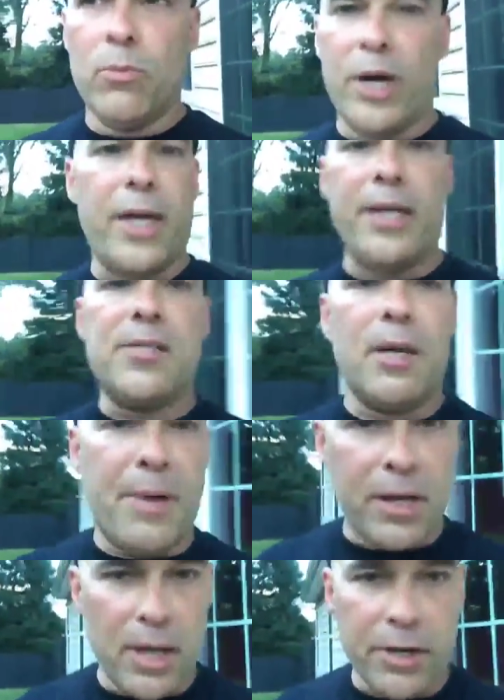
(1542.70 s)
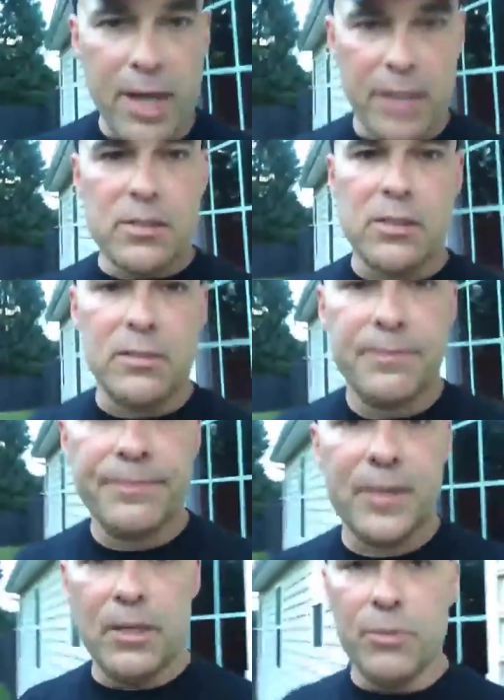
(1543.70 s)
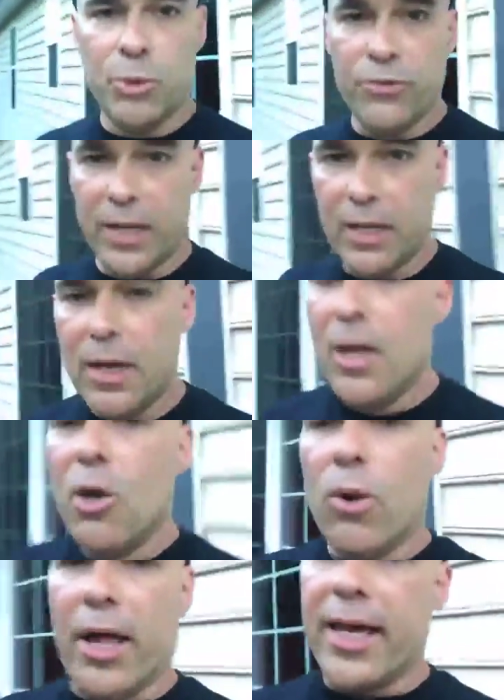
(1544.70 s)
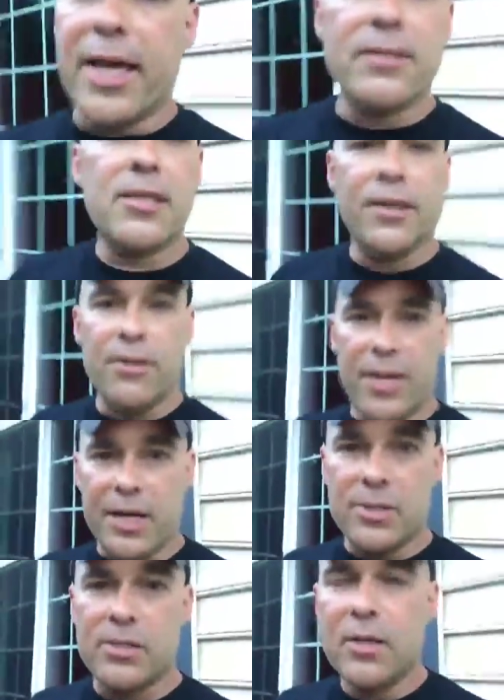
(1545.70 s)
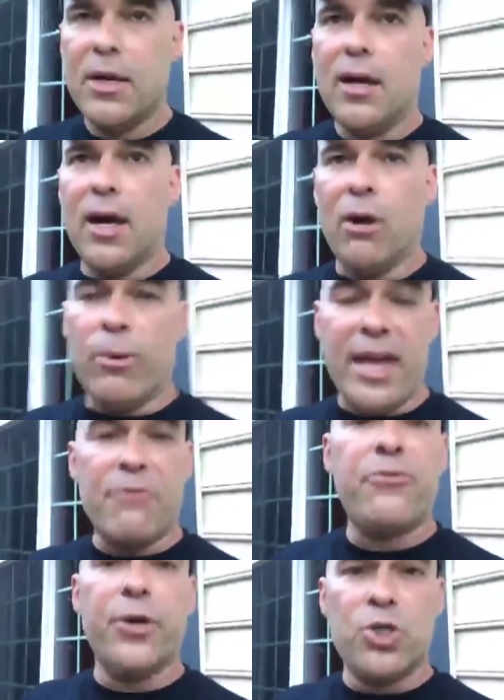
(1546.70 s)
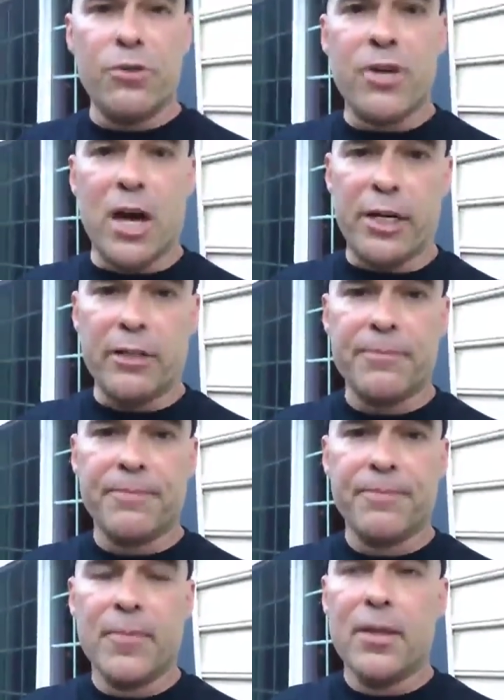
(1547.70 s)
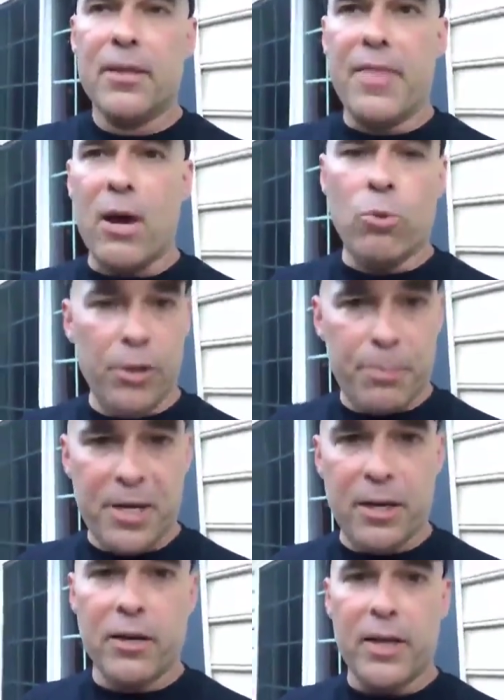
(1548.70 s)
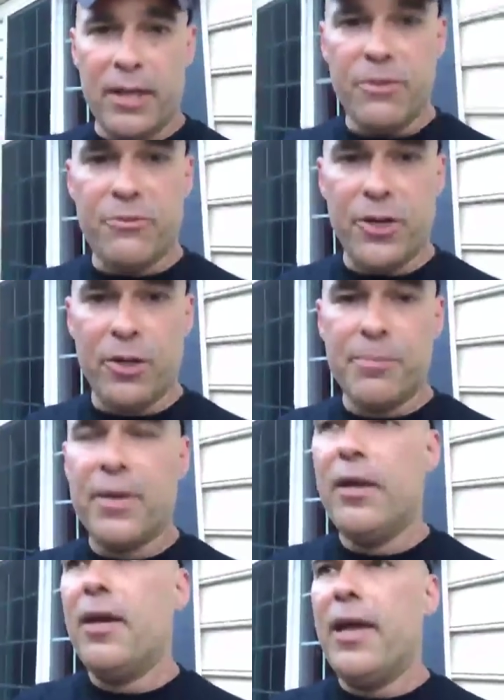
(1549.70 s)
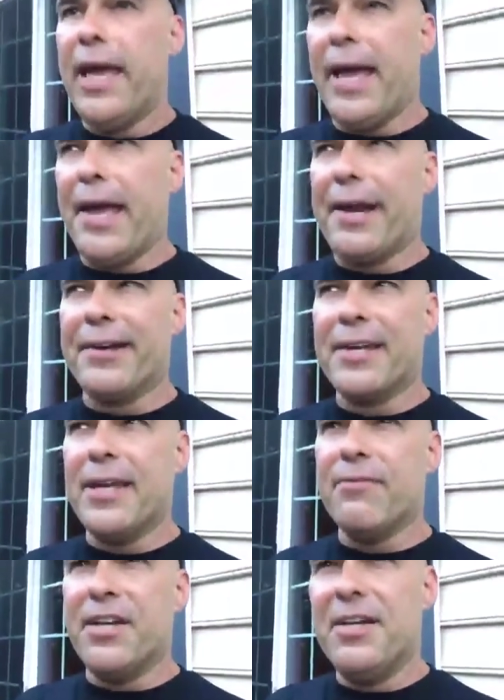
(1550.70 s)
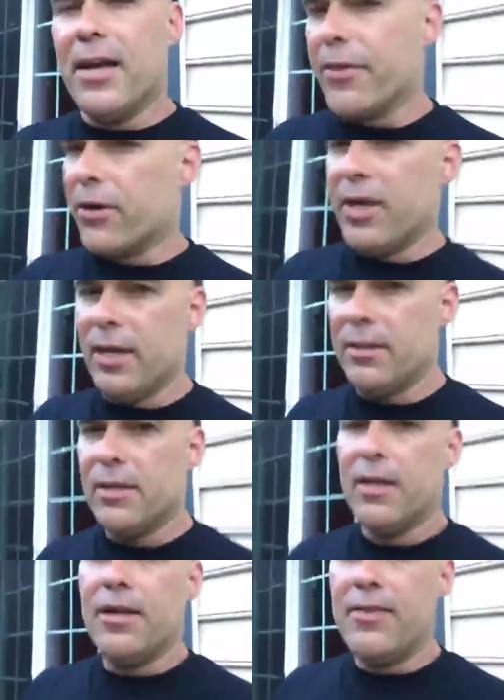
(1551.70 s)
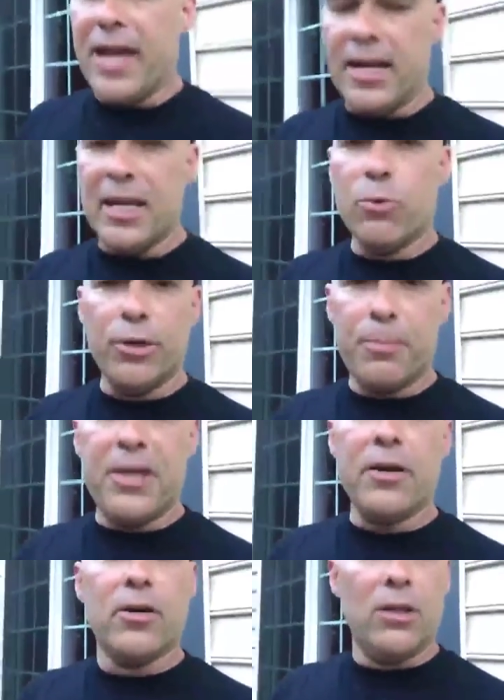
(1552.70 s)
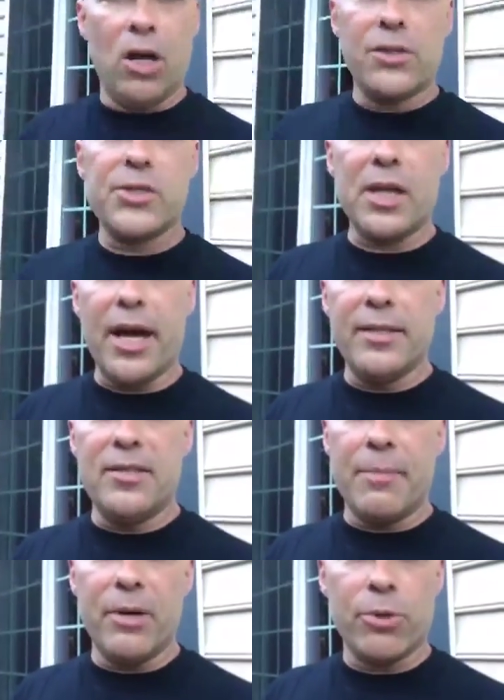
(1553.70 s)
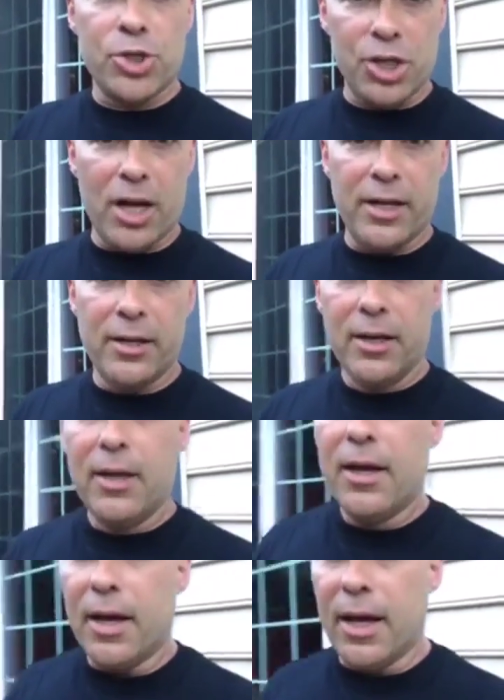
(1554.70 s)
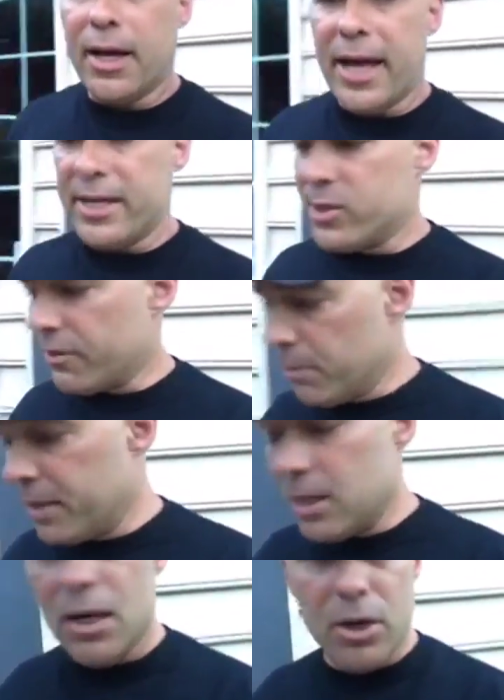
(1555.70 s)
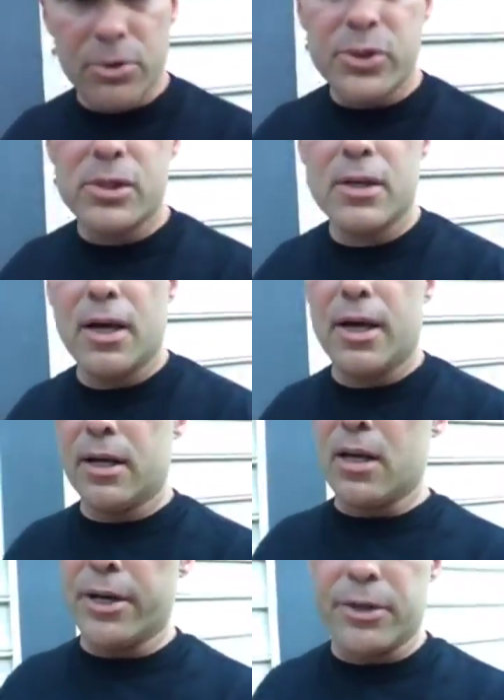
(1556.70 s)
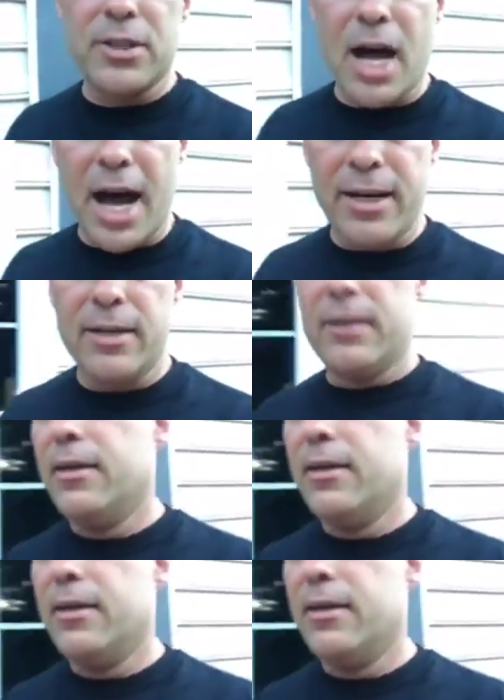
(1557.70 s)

what can I say about Gunnar Hansen in the movie? Well, I can tell you this. We have footage of Gunnar that will appear in the film, and I'll give another hint that he will appear alongside Debbie Rashan. As everybody knows, Gunnar died